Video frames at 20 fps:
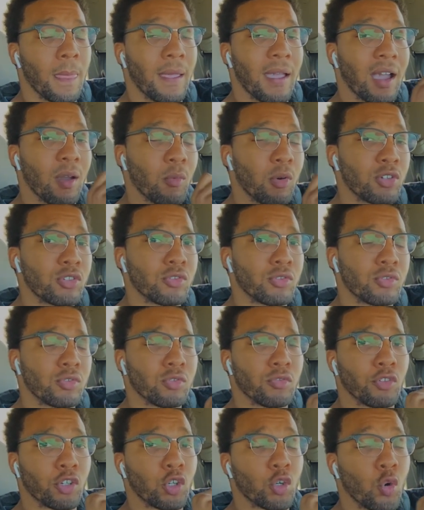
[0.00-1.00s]
I want you to
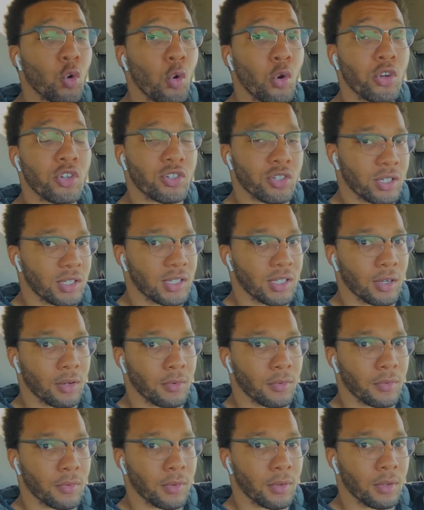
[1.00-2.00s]
record yourself.
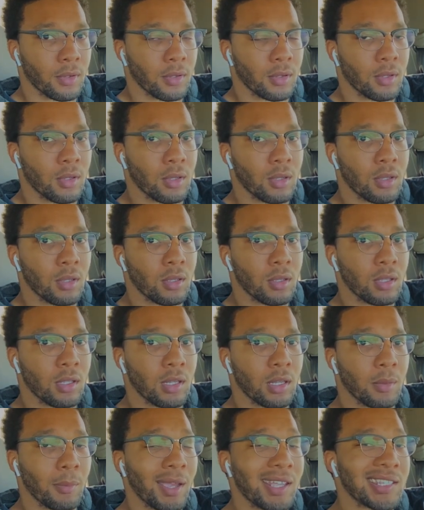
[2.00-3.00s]

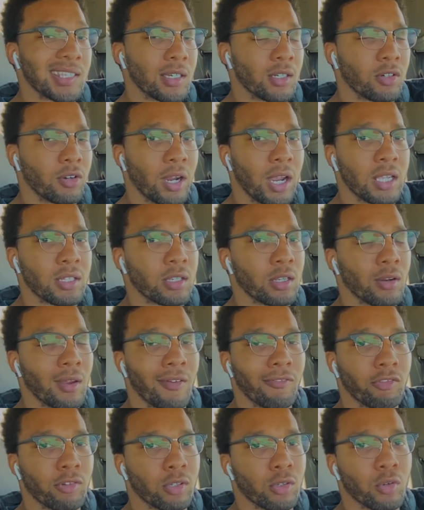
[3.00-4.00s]
It might sound crazy, you don't
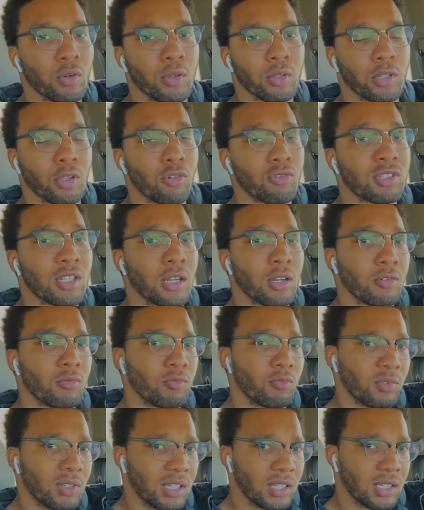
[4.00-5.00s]
have to do it, those that are
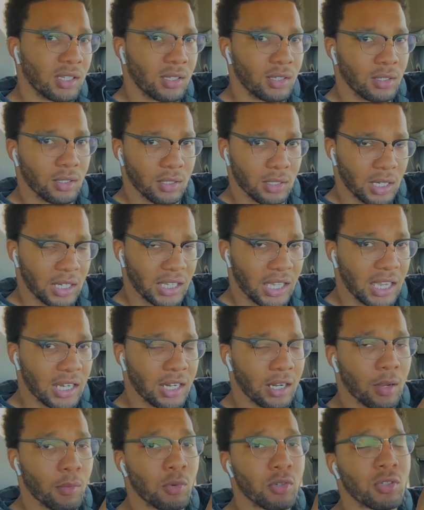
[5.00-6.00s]
really dedicated.
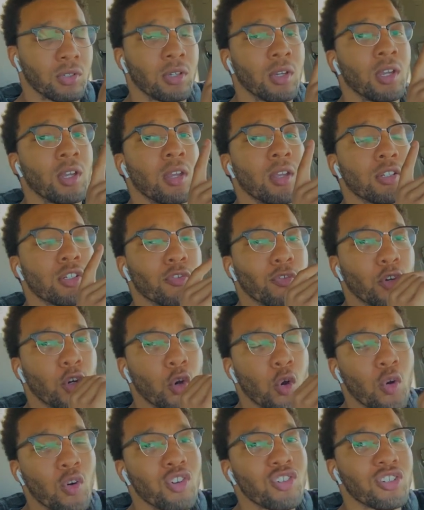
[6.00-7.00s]
I want you to
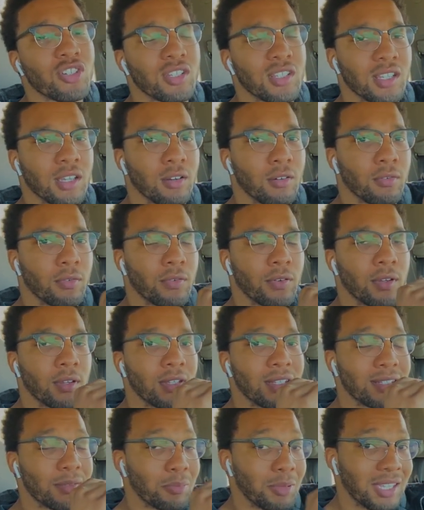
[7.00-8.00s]
record yourself
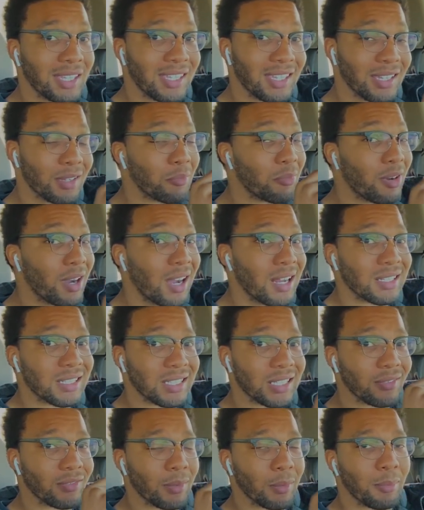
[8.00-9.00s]
speaking
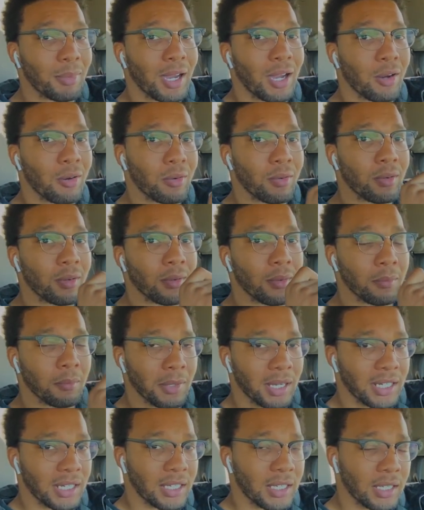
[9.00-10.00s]
positive about
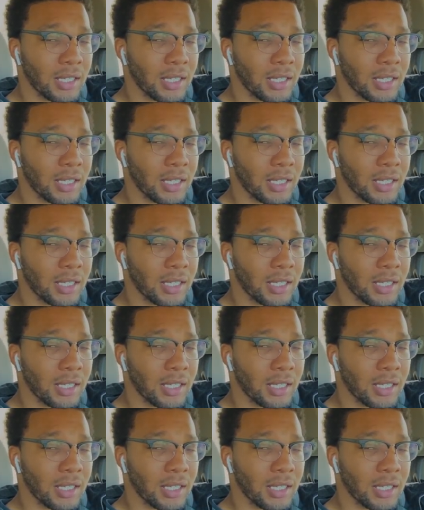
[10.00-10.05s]
money.